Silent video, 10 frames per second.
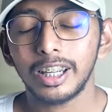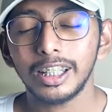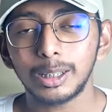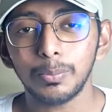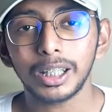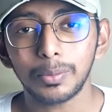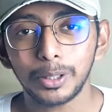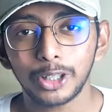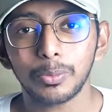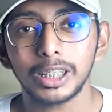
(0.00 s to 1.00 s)
It's a big
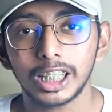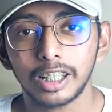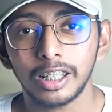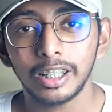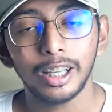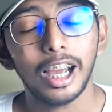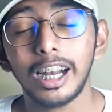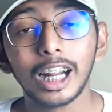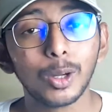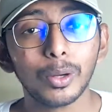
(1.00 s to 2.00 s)
update to my channel. And
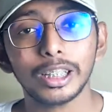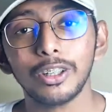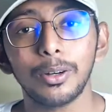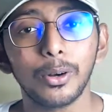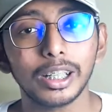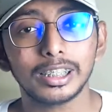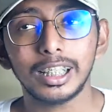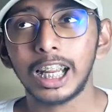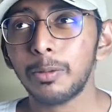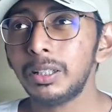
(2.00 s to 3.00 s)
another one thing I have noticed is
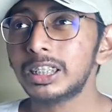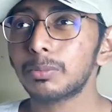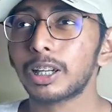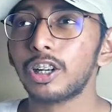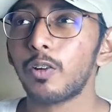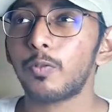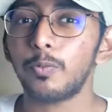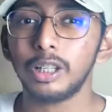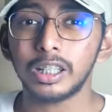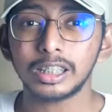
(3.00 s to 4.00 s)
that there have been some kind
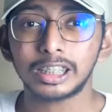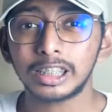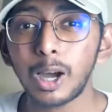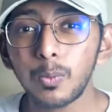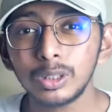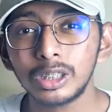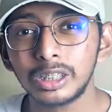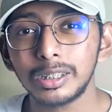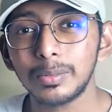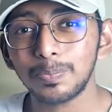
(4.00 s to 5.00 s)
of
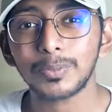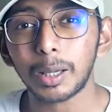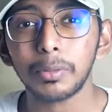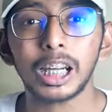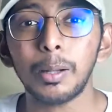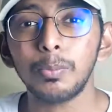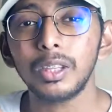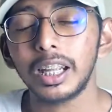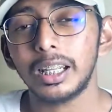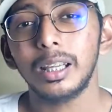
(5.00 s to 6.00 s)
sounds coming
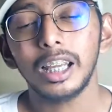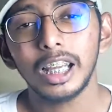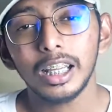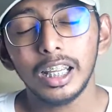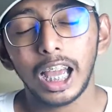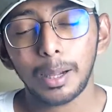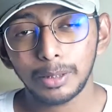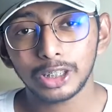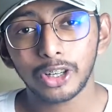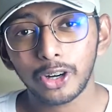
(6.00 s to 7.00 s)
up. I'm
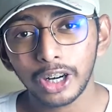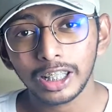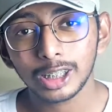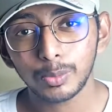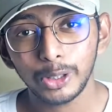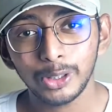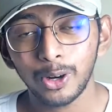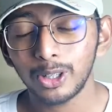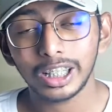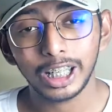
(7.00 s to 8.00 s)
just recording this
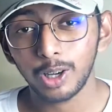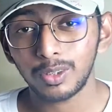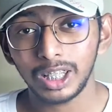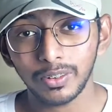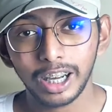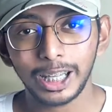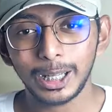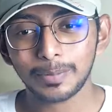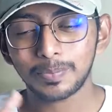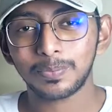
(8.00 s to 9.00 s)
video on the day of
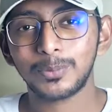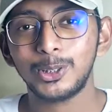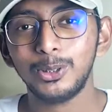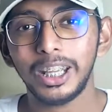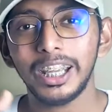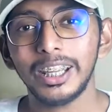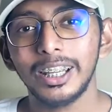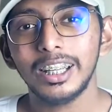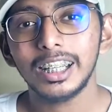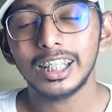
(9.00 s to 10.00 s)
Diwali, today,
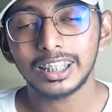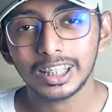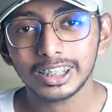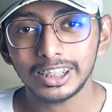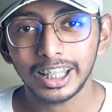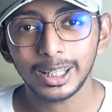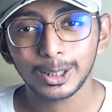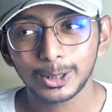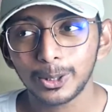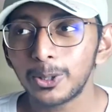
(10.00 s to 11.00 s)
Thursday.
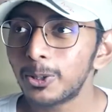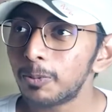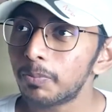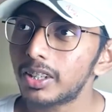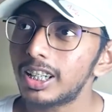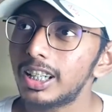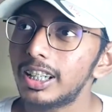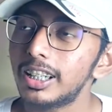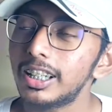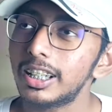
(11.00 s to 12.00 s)
So
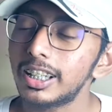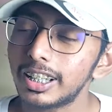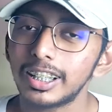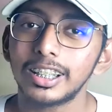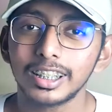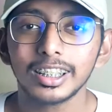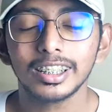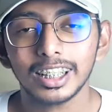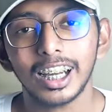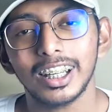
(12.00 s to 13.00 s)

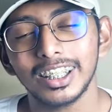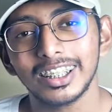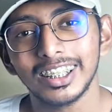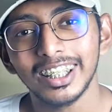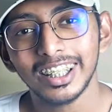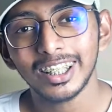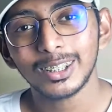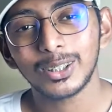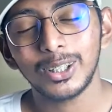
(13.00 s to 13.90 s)
yeah, so